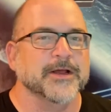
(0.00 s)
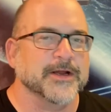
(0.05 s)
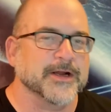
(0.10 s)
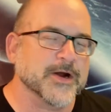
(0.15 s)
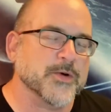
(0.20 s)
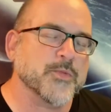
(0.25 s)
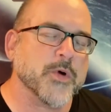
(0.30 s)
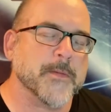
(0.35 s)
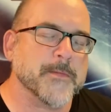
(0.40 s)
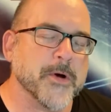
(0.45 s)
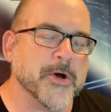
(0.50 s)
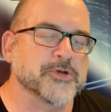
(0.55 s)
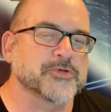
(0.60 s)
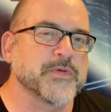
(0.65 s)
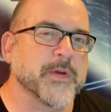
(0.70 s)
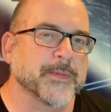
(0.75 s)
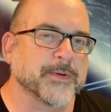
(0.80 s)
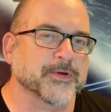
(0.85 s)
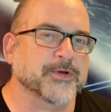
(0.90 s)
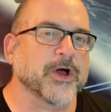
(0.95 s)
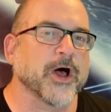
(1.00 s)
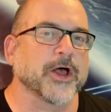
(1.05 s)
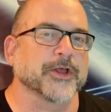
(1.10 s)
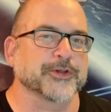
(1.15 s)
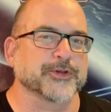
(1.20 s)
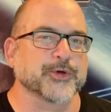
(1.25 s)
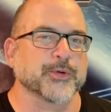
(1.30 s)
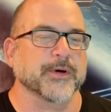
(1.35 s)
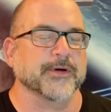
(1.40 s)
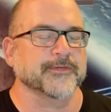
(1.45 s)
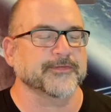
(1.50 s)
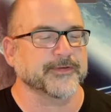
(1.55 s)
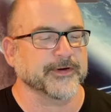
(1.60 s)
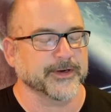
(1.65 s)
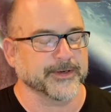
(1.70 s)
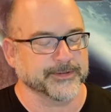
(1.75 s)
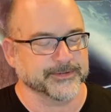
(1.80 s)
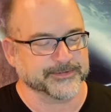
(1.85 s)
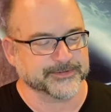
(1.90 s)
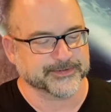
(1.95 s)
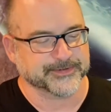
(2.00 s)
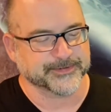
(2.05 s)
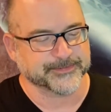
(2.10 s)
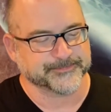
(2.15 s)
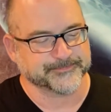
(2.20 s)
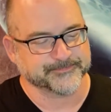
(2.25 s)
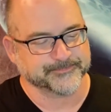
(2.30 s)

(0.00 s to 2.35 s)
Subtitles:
what most people call UFOs.